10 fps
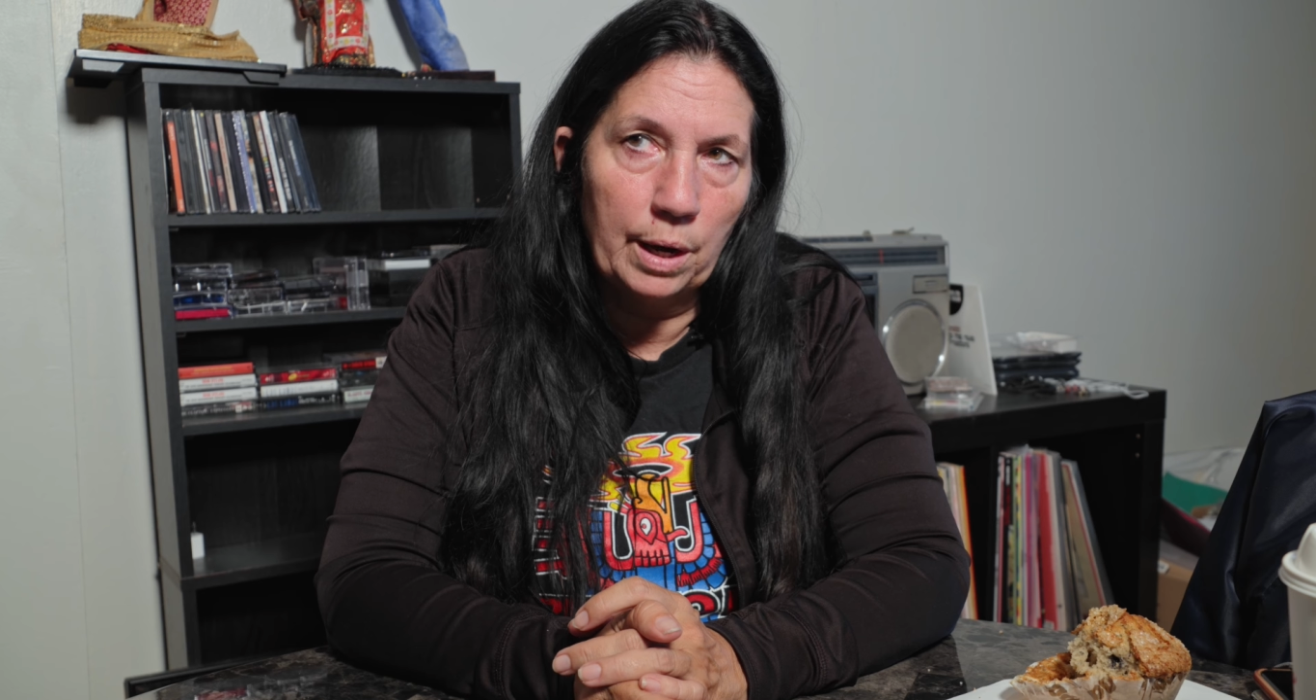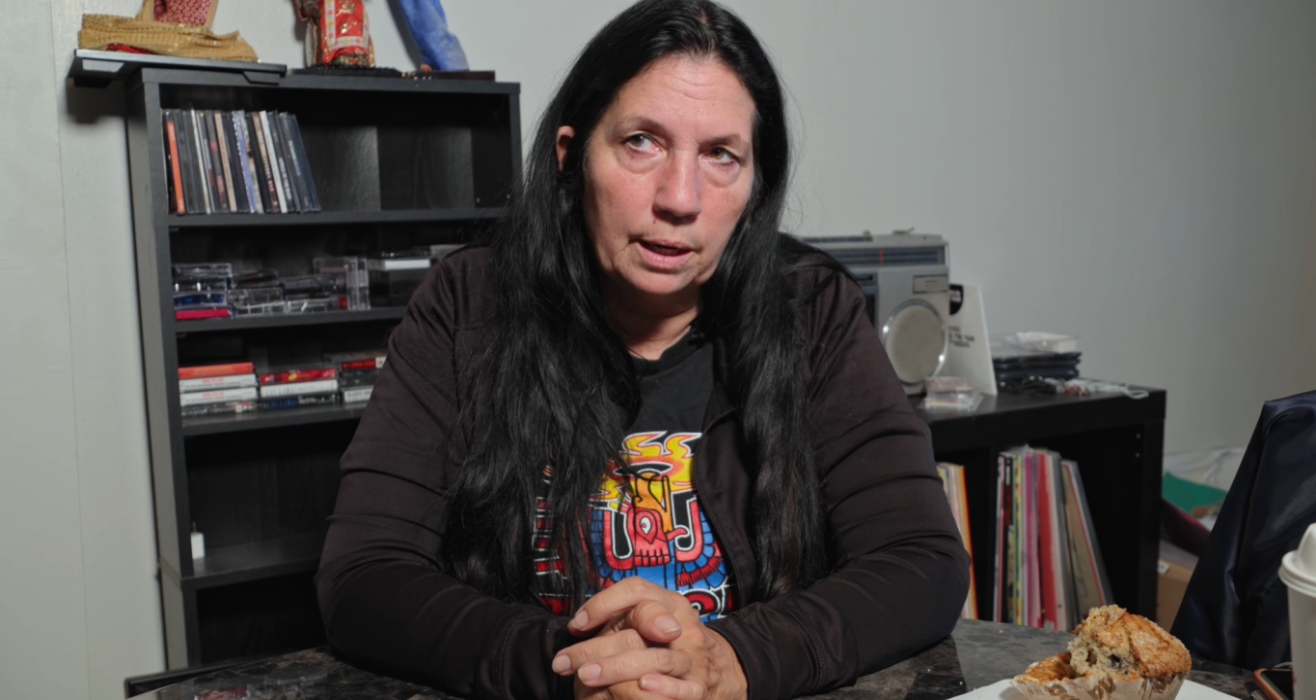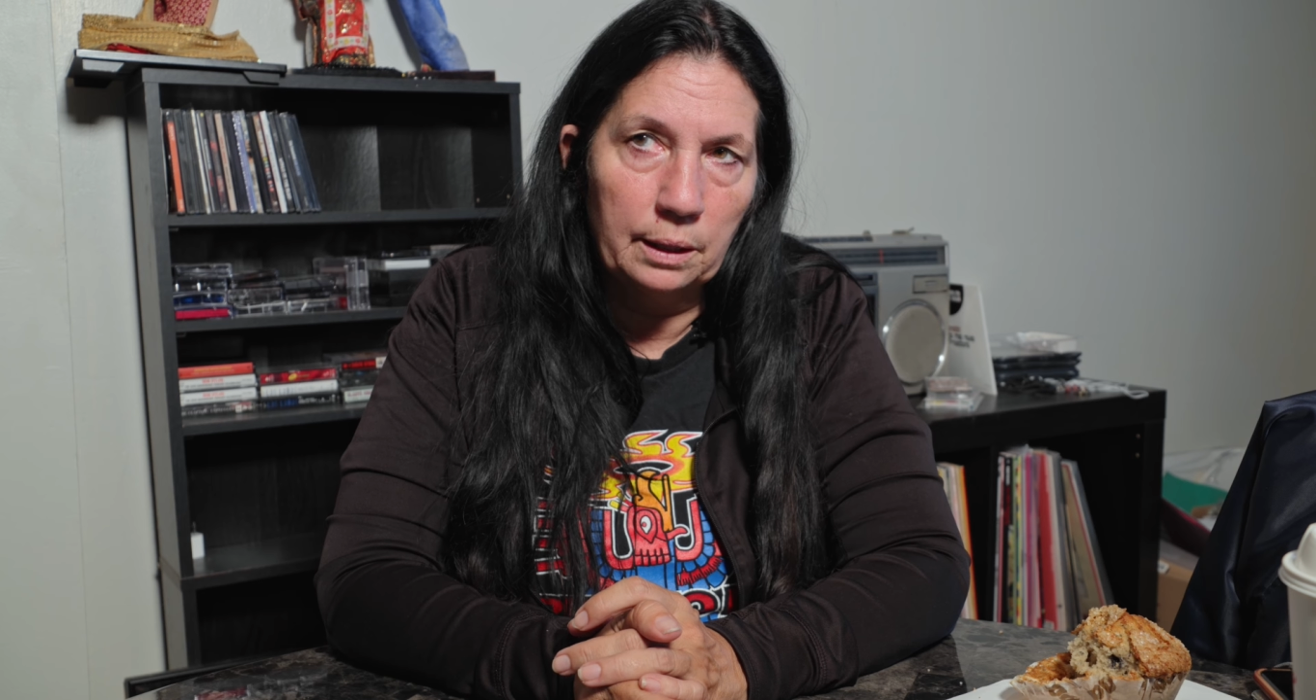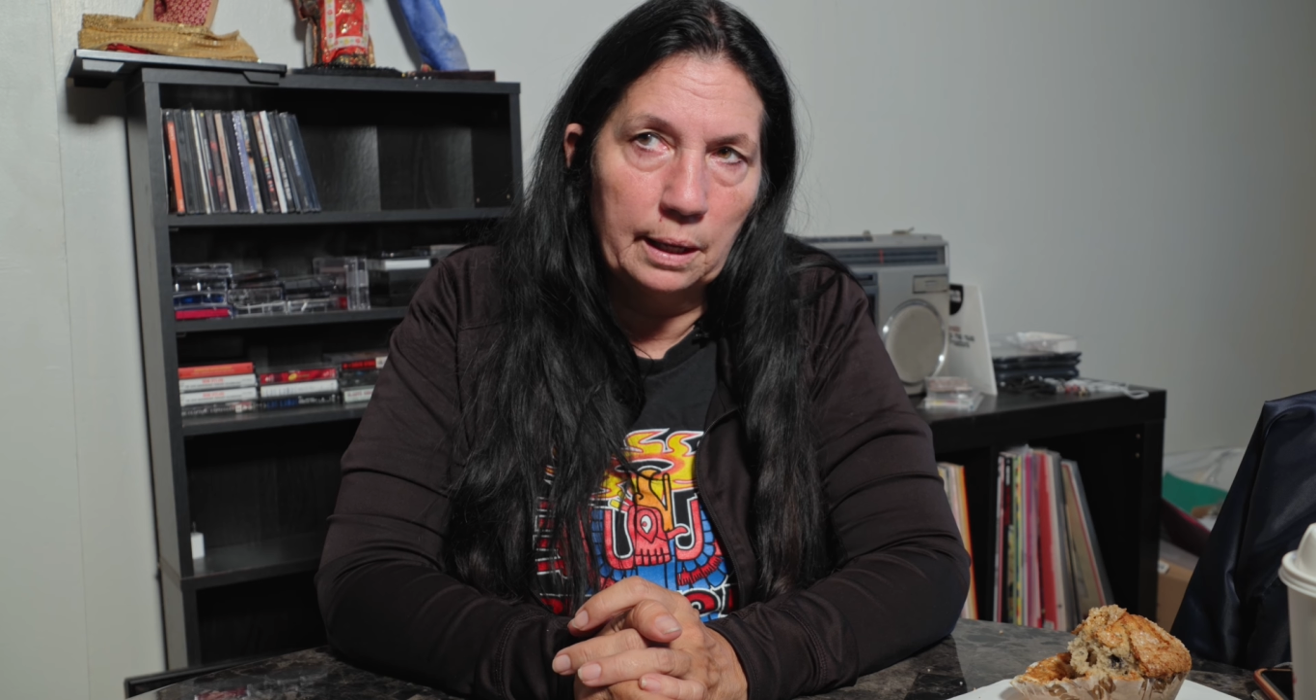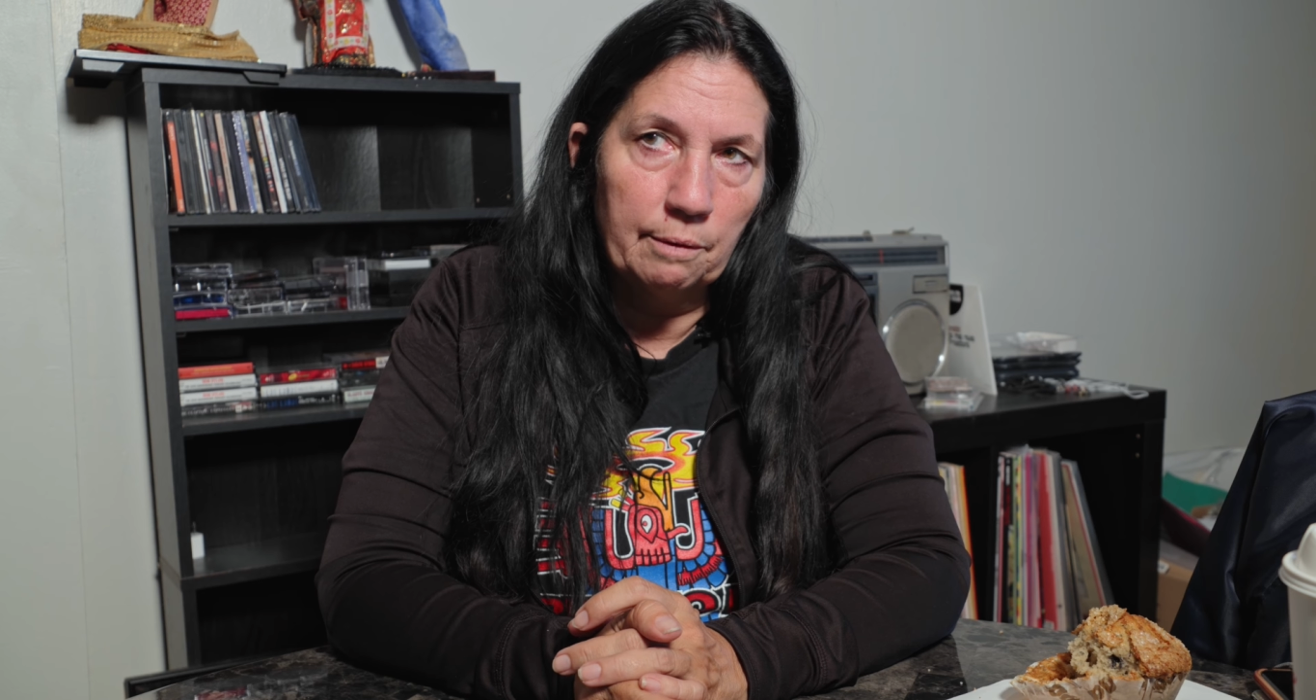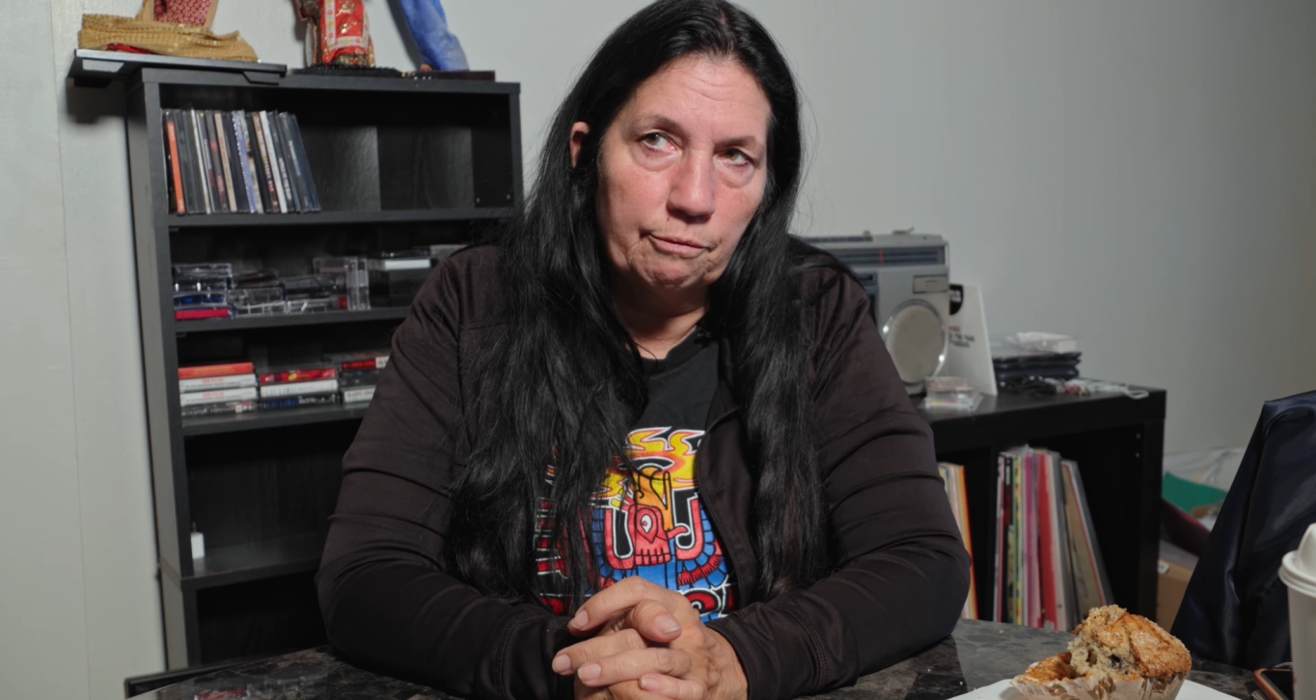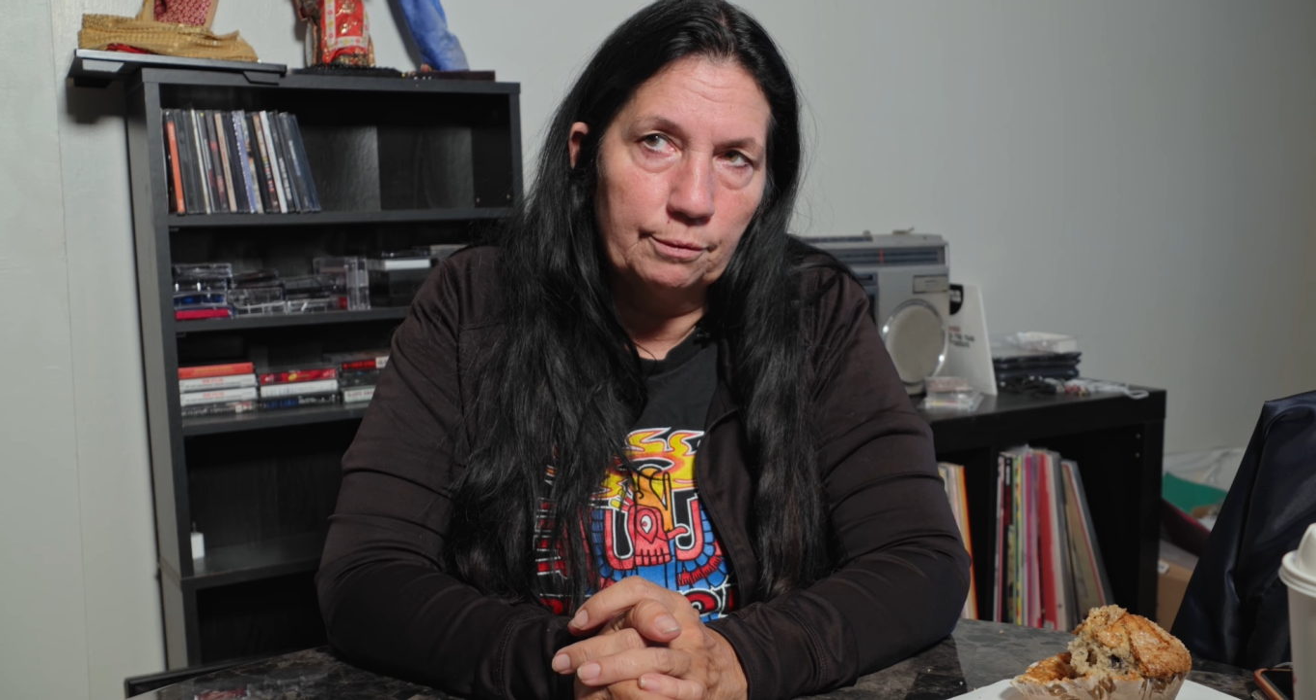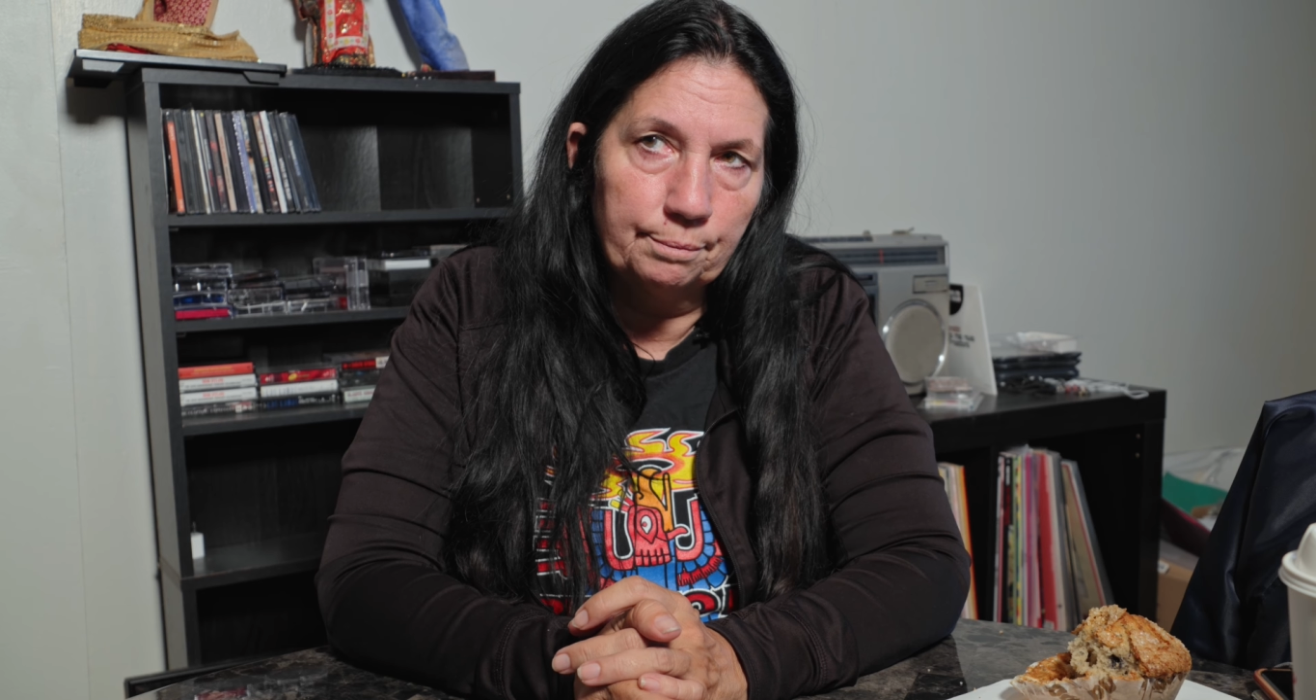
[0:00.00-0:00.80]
to live.